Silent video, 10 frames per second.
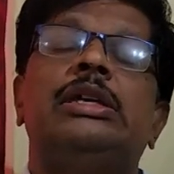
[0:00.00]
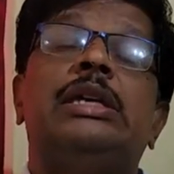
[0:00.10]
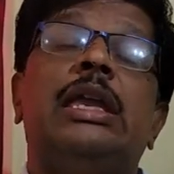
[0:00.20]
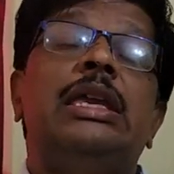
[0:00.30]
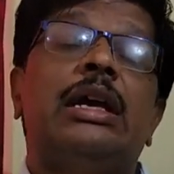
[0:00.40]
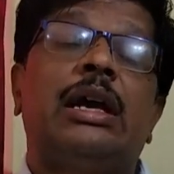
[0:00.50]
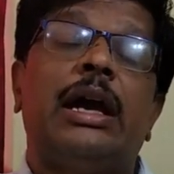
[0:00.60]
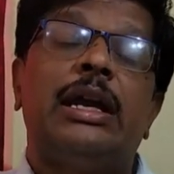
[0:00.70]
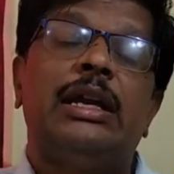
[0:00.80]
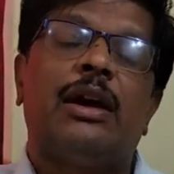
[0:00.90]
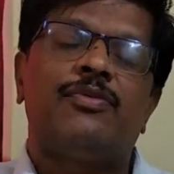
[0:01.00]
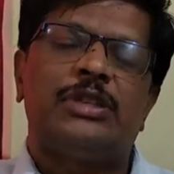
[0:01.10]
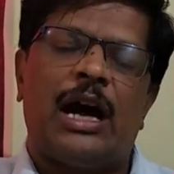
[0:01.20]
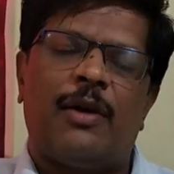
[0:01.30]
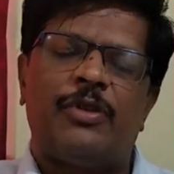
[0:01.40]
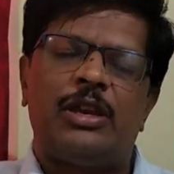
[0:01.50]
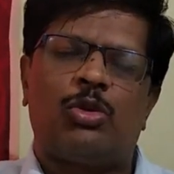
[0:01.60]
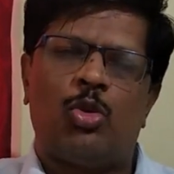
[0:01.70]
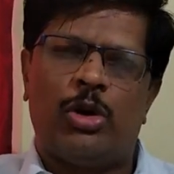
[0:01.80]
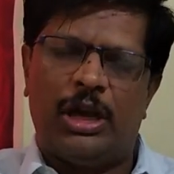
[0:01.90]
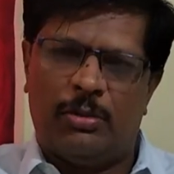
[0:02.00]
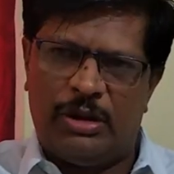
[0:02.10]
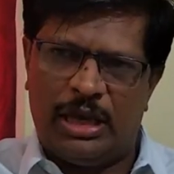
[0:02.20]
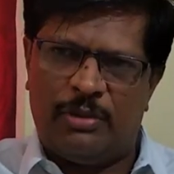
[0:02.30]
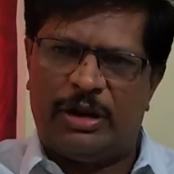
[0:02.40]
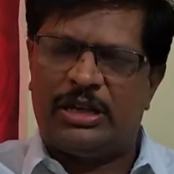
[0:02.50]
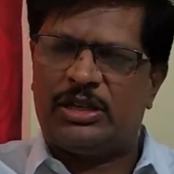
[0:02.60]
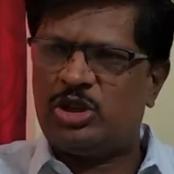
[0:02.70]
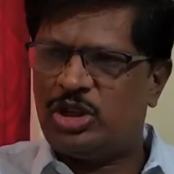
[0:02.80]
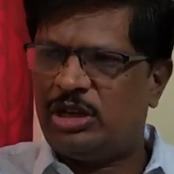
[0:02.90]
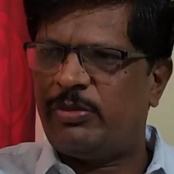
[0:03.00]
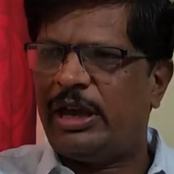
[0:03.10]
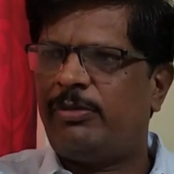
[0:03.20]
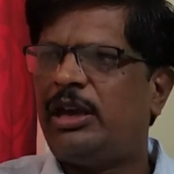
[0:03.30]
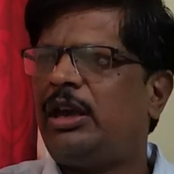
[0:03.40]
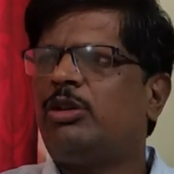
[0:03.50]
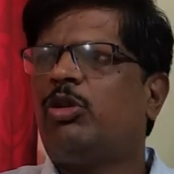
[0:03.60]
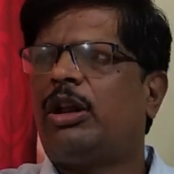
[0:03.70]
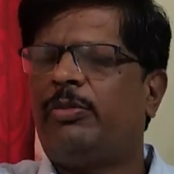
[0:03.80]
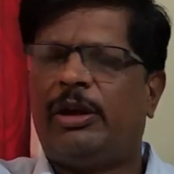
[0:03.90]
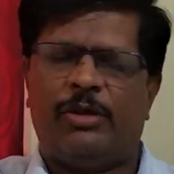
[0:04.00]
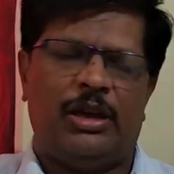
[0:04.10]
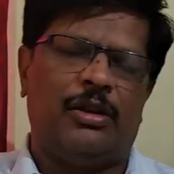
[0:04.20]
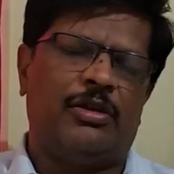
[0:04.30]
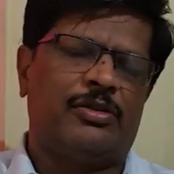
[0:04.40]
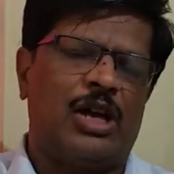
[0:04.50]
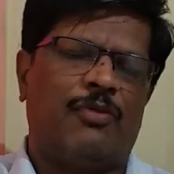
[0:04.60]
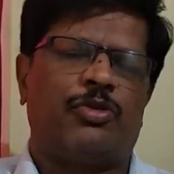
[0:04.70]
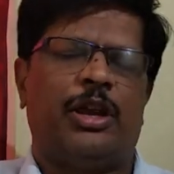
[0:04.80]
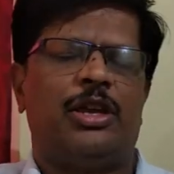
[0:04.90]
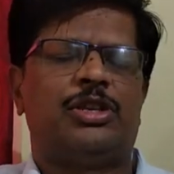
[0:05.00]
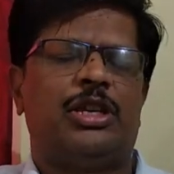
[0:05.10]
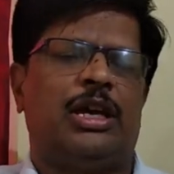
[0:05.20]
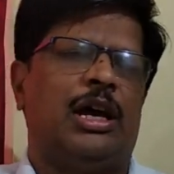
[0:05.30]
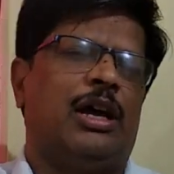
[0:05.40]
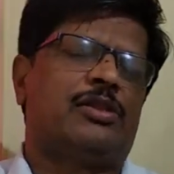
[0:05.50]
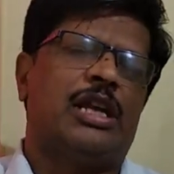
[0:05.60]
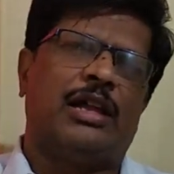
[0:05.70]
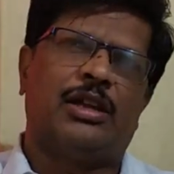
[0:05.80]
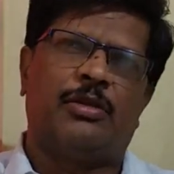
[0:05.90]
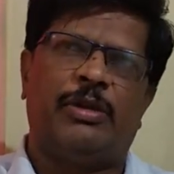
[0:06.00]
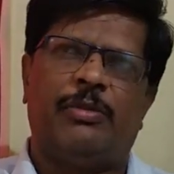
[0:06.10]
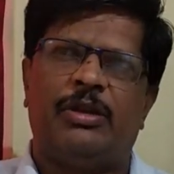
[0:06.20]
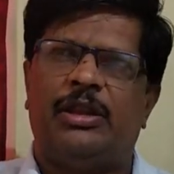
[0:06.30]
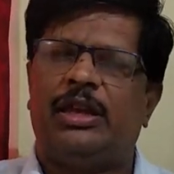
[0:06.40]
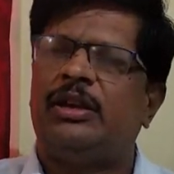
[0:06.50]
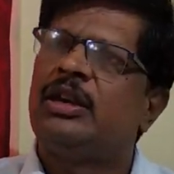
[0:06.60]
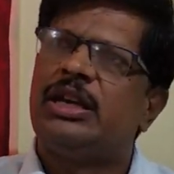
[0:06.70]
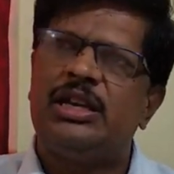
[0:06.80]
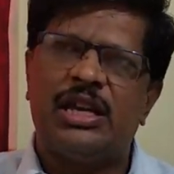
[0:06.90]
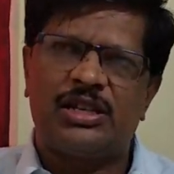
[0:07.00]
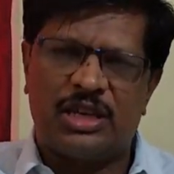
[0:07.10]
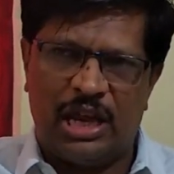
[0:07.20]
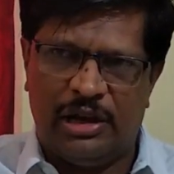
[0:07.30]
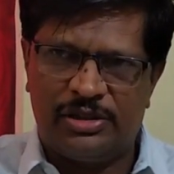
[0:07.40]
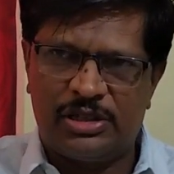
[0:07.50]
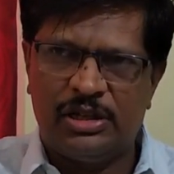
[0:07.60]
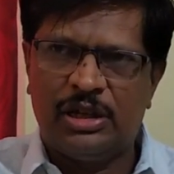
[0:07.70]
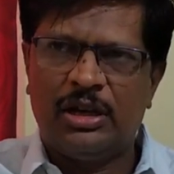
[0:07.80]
any kind of job including me, my teaching maybe, you are maybe software engineer, the other may be the industrialist,